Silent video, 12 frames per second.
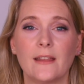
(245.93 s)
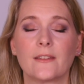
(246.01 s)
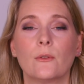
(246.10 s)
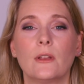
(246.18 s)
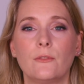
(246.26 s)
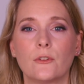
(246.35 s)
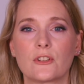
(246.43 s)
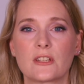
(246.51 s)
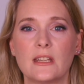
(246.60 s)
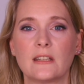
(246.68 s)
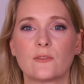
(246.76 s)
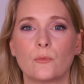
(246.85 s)
So if your
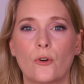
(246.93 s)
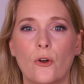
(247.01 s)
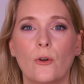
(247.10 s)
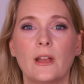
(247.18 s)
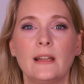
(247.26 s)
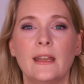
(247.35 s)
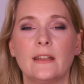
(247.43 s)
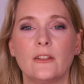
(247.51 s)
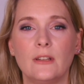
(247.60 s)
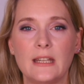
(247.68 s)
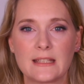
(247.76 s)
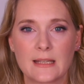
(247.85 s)
skin is more oily and you
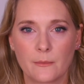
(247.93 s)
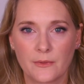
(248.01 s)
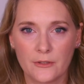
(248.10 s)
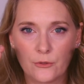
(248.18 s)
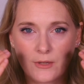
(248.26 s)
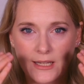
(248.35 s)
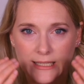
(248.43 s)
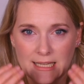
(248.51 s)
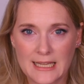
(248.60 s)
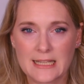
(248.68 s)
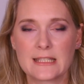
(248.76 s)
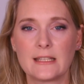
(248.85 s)
need something to get
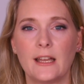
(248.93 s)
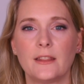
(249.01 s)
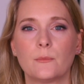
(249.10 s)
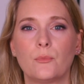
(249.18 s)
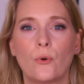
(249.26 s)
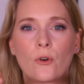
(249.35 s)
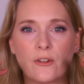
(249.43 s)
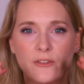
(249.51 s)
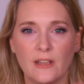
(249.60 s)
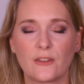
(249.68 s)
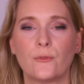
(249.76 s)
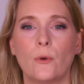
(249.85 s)
inside the pores,
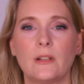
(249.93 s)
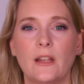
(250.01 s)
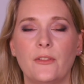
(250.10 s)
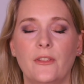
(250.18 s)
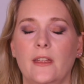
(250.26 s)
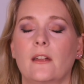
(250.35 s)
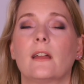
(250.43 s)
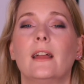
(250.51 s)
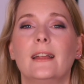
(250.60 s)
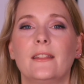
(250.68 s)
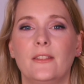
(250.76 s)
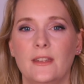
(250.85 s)
exfoliate there,
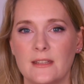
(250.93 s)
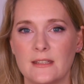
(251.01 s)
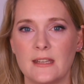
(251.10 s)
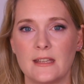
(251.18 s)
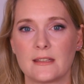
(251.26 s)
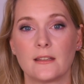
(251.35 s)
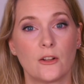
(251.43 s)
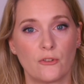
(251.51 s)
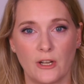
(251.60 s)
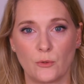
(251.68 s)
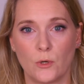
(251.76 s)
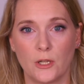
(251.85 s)
this is a
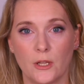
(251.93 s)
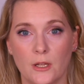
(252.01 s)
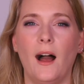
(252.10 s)
great one.